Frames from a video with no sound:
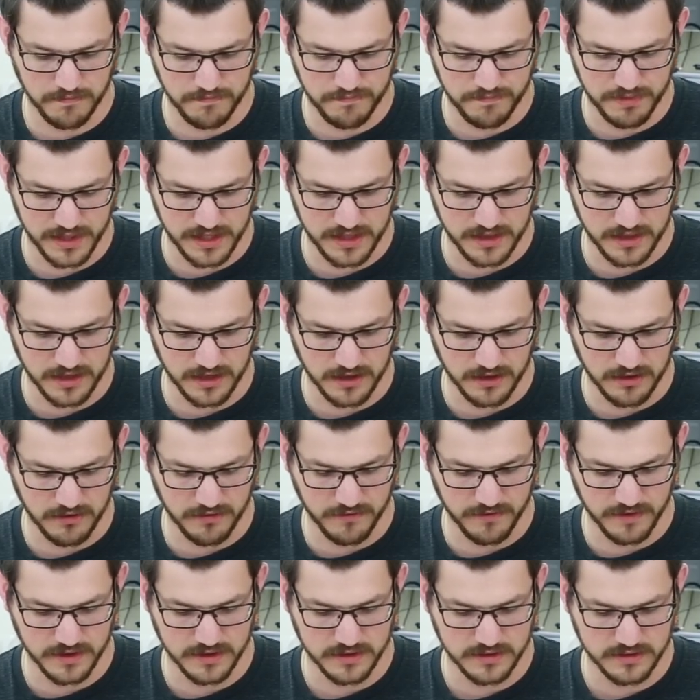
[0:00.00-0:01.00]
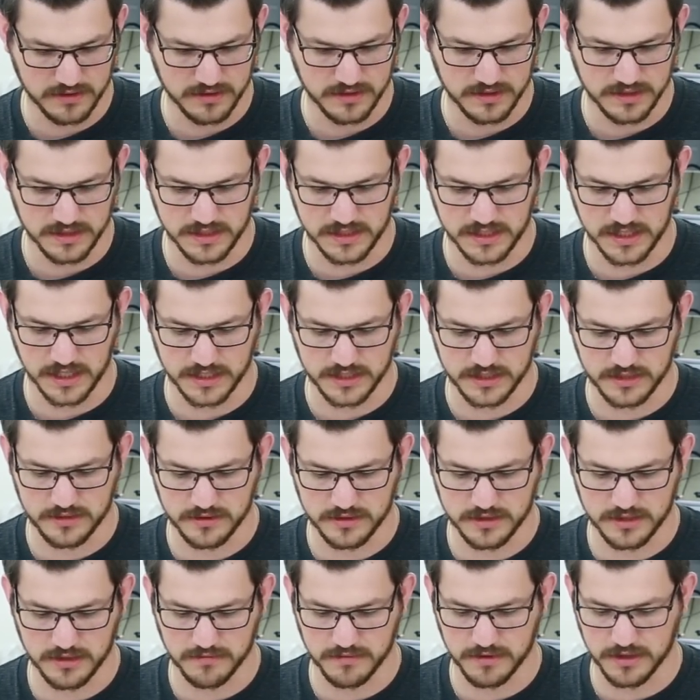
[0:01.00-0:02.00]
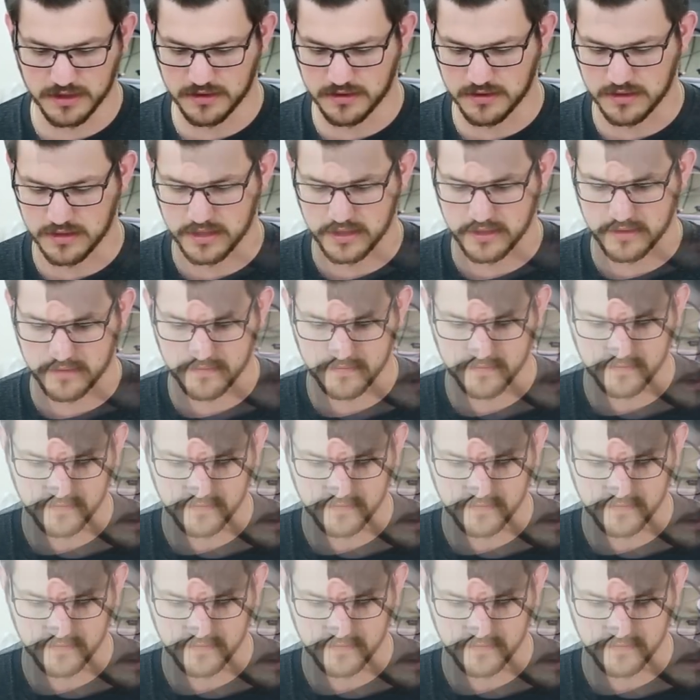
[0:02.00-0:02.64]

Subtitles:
bit of dust or something on it.